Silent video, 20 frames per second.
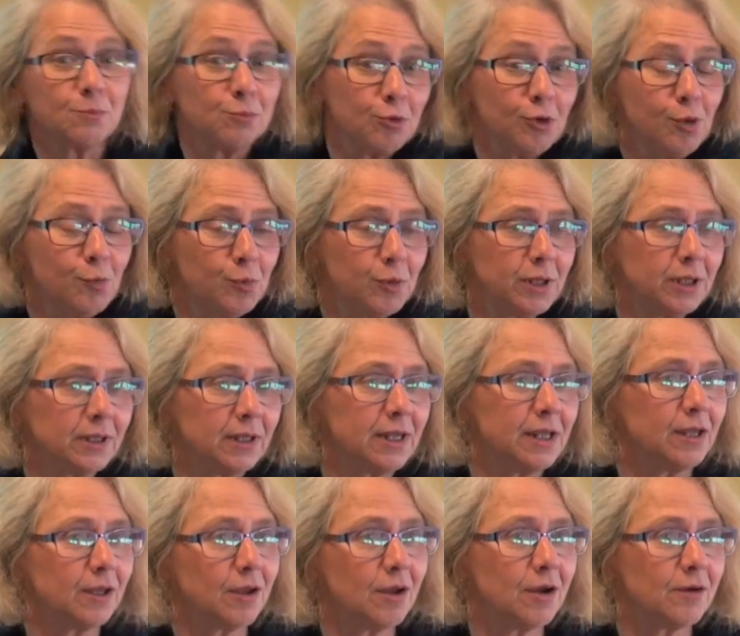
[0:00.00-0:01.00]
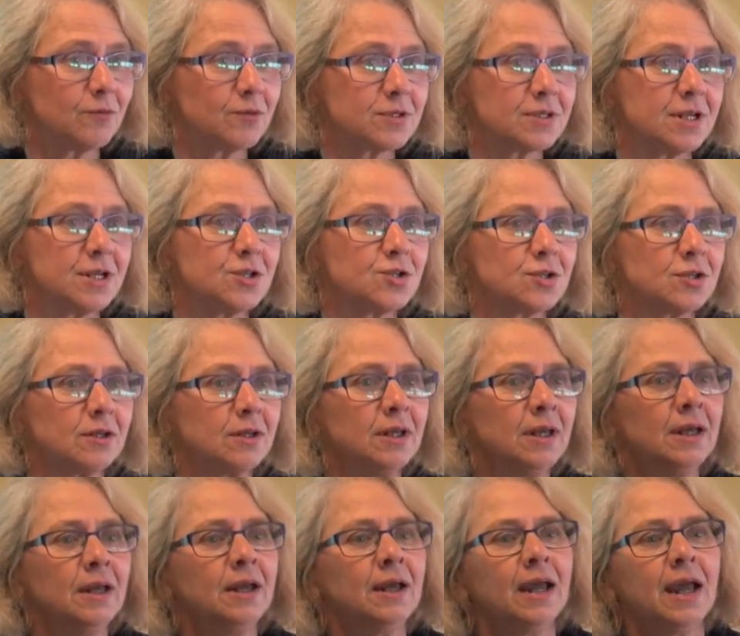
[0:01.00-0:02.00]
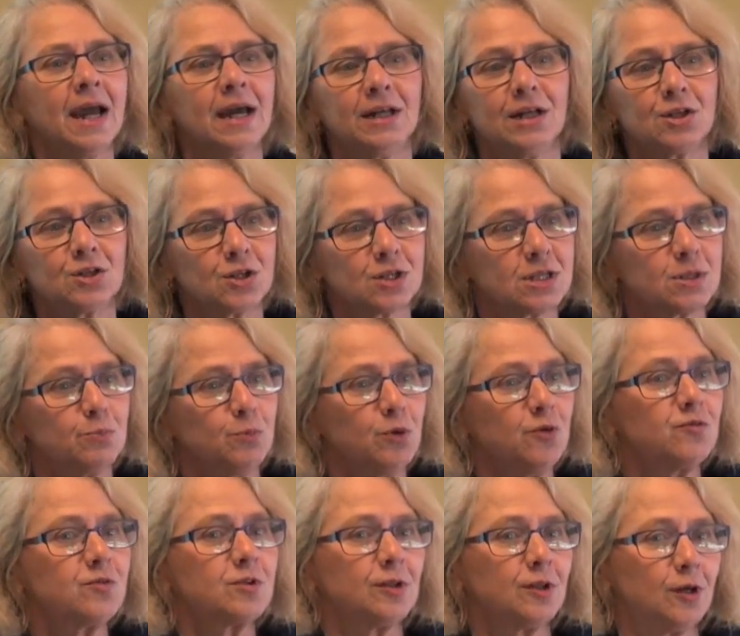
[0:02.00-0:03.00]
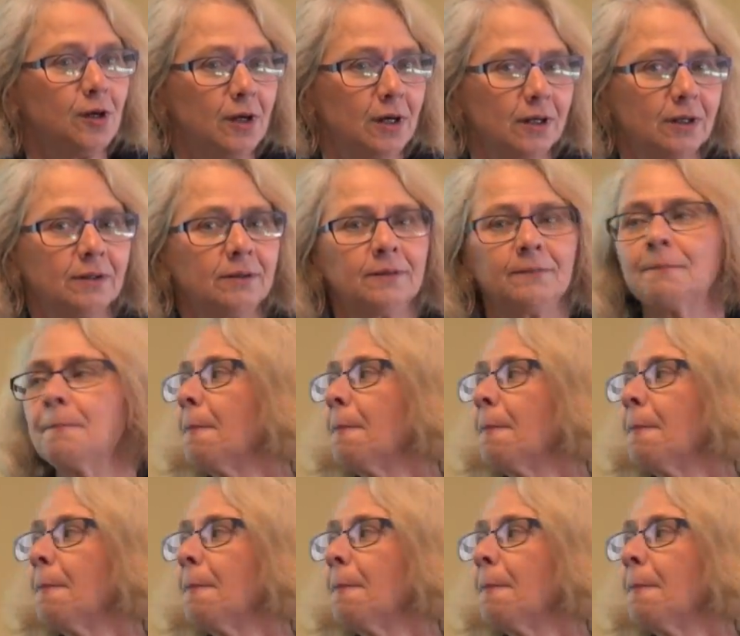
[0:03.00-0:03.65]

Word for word: appropriately in conversation and it just moves along.